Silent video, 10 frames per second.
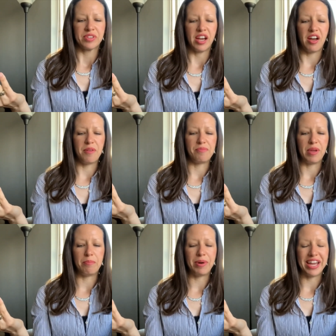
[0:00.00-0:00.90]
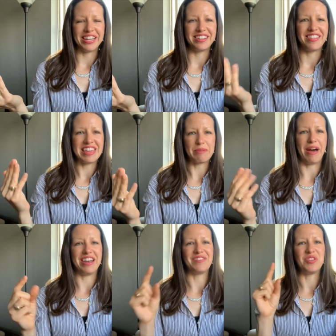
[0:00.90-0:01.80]
Um, but think
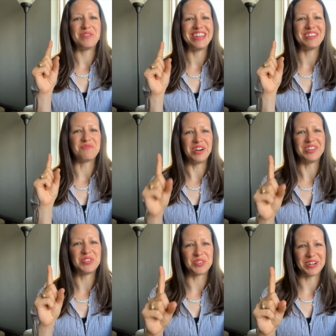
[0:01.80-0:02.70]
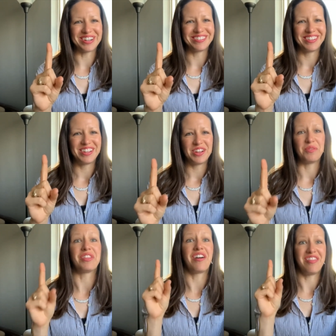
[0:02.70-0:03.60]
about it, if you eat one dessert
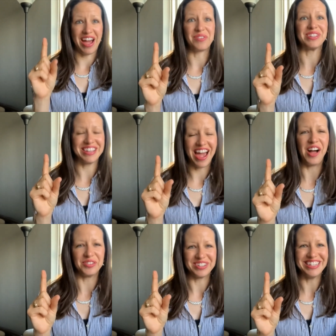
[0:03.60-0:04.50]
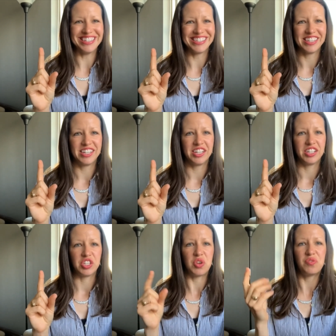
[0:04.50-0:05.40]
with a thousand calories,
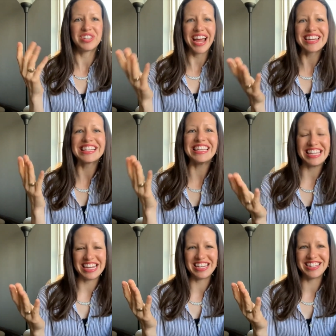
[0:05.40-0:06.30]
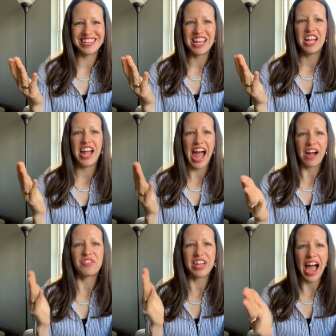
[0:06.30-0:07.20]
you've technically eaten
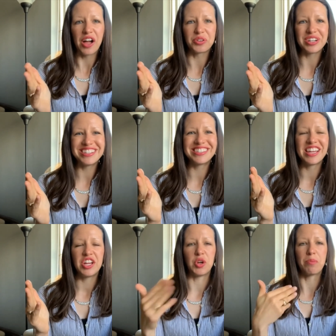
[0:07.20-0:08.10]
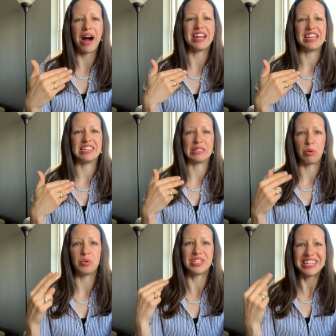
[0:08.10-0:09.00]
half the calories your body is
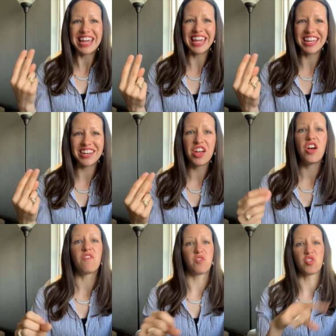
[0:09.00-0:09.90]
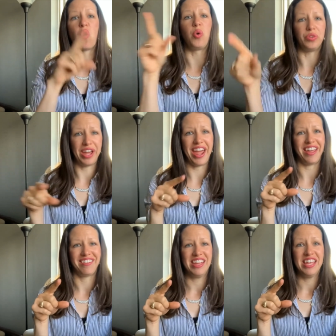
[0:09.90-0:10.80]
supposed to take in for the whole
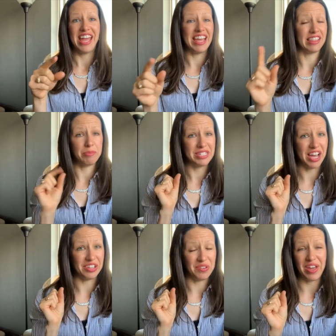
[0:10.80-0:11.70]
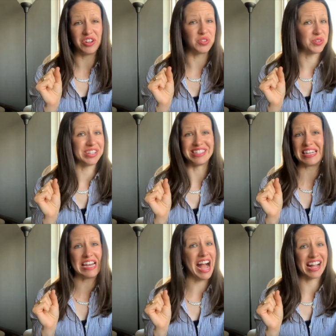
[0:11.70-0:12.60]
day. And let me tell you, that dessert is
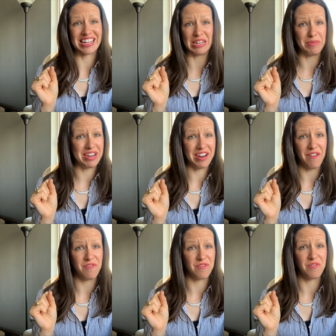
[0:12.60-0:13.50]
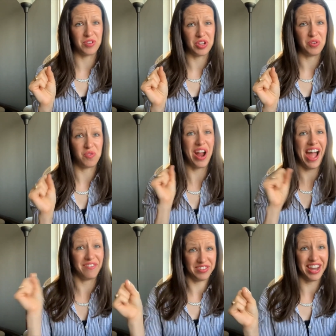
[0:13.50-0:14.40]
not gonna be enough for you for
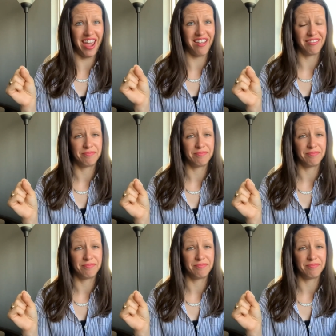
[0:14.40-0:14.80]
half the day.